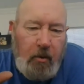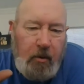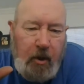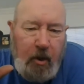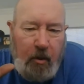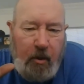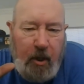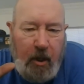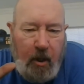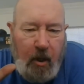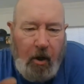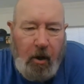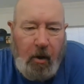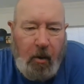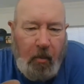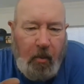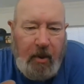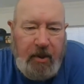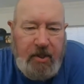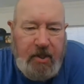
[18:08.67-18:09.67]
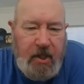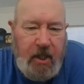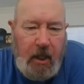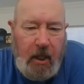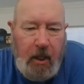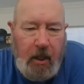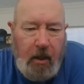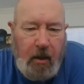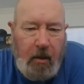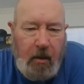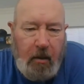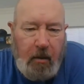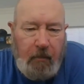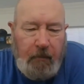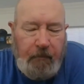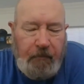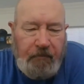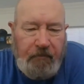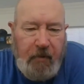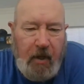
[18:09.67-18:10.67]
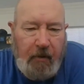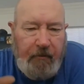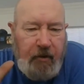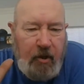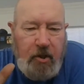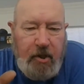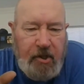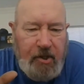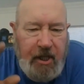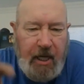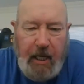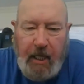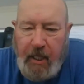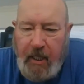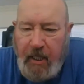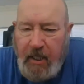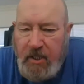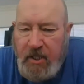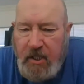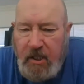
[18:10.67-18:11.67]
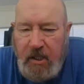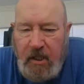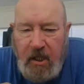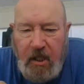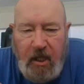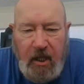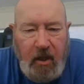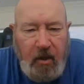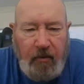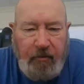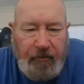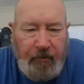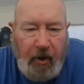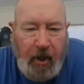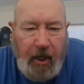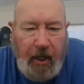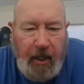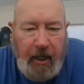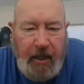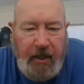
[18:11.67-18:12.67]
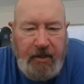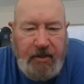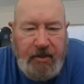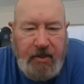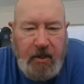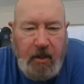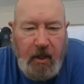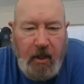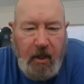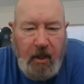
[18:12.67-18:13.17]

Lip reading: you can always tell if you just add this little phrase